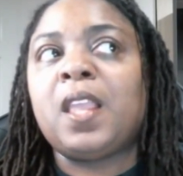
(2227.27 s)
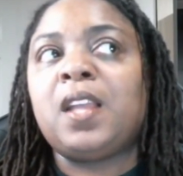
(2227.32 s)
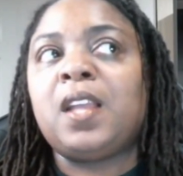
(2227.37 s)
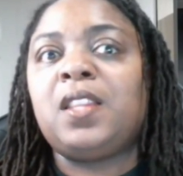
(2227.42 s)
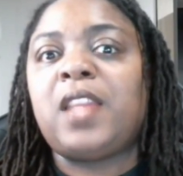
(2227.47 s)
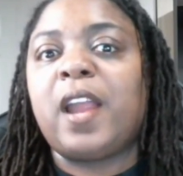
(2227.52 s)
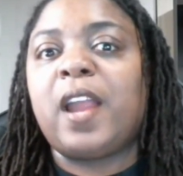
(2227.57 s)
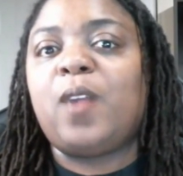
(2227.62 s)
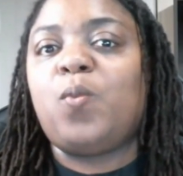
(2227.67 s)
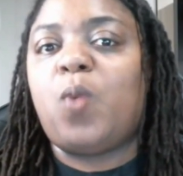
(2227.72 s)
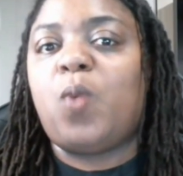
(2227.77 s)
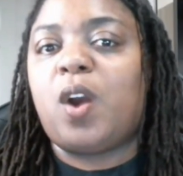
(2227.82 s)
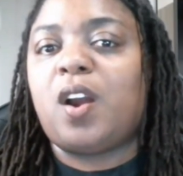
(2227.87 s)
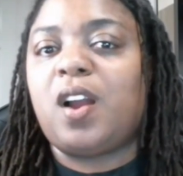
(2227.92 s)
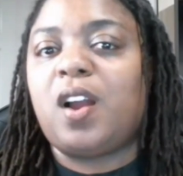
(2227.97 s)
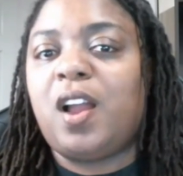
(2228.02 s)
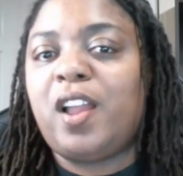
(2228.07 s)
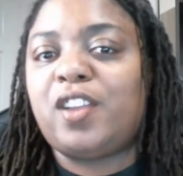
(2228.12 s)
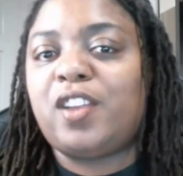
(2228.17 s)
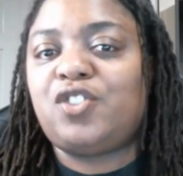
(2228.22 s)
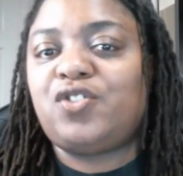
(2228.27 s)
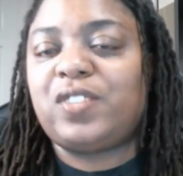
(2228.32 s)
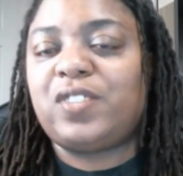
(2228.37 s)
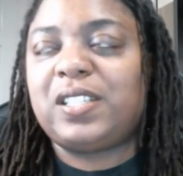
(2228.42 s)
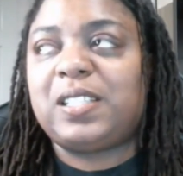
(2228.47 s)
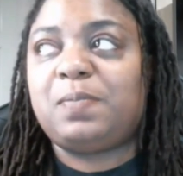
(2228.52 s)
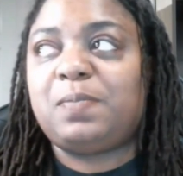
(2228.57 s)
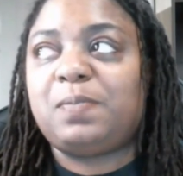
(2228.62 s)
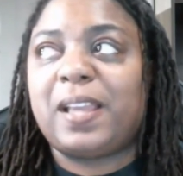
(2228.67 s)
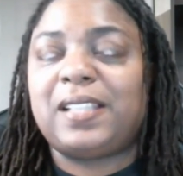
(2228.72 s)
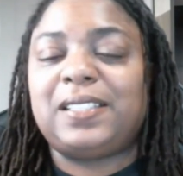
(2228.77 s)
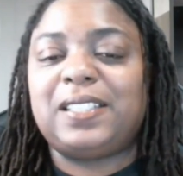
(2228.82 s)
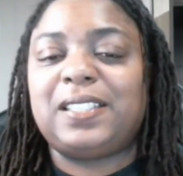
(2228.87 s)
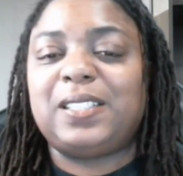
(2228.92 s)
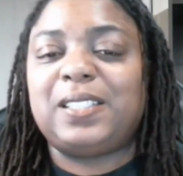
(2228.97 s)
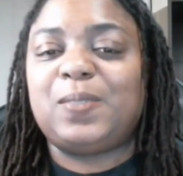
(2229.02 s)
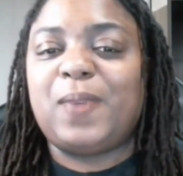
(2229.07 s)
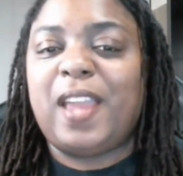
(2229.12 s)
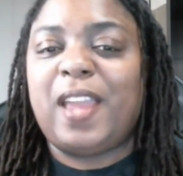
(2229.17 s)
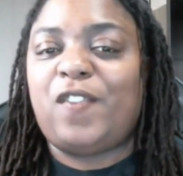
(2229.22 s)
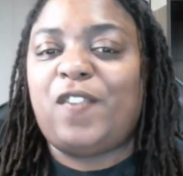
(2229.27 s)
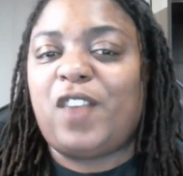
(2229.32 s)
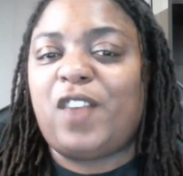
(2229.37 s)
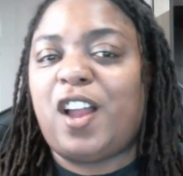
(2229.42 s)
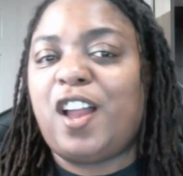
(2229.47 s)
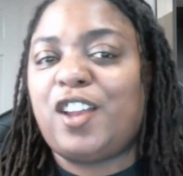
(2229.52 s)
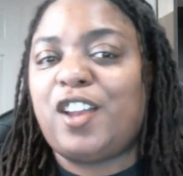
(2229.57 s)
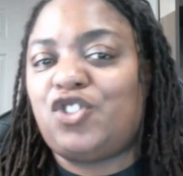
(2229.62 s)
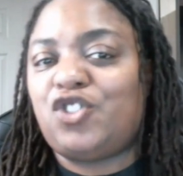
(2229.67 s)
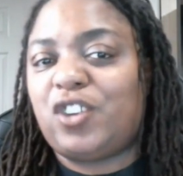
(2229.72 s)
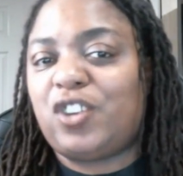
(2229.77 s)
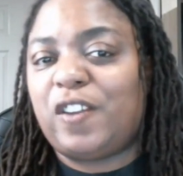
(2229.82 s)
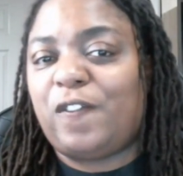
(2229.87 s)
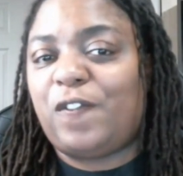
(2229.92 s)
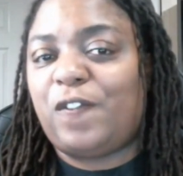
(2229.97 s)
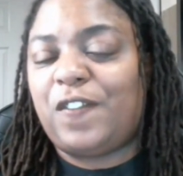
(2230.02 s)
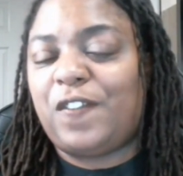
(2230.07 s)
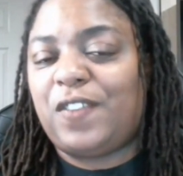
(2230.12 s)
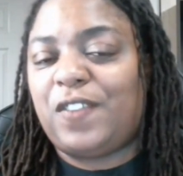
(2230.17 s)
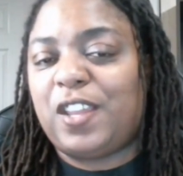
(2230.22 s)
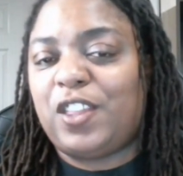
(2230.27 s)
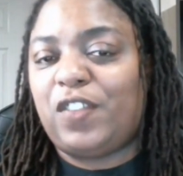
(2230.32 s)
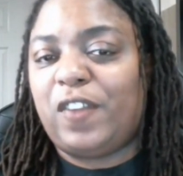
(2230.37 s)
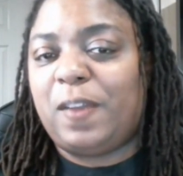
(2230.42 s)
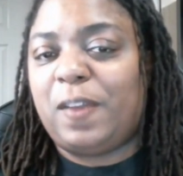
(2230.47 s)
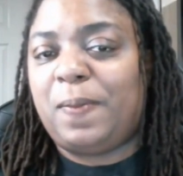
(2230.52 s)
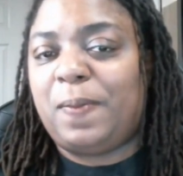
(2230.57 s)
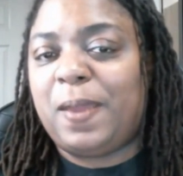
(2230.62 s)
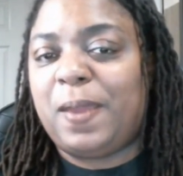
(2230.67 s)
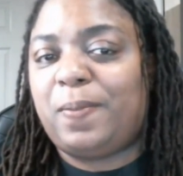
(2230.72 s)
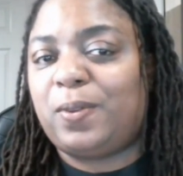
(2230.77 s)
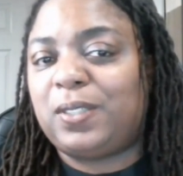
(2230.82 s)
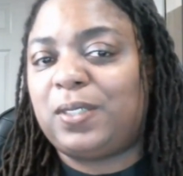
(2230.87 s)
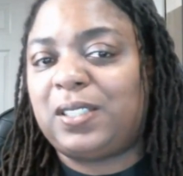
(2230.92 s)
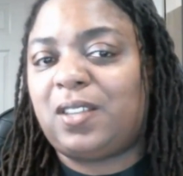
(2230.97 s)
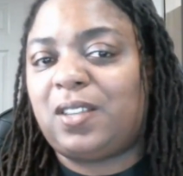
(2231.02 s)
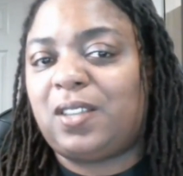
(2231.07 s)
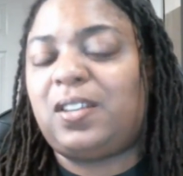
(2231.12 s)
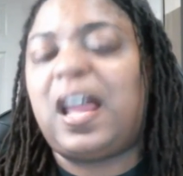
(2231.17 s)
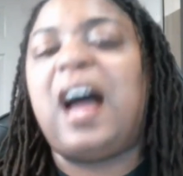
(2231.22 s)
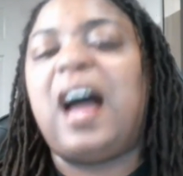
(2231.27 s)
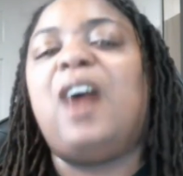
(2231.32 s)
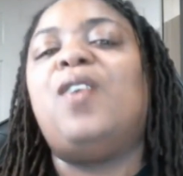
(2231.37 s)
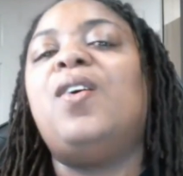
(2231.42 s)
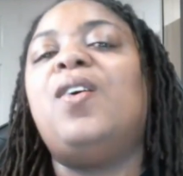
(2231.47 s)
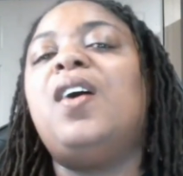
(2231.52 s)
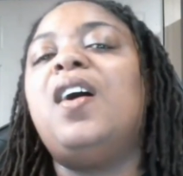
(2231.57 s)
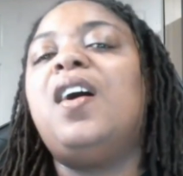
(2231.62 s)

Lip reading: There were 100 spaces. We have 153 people sold out.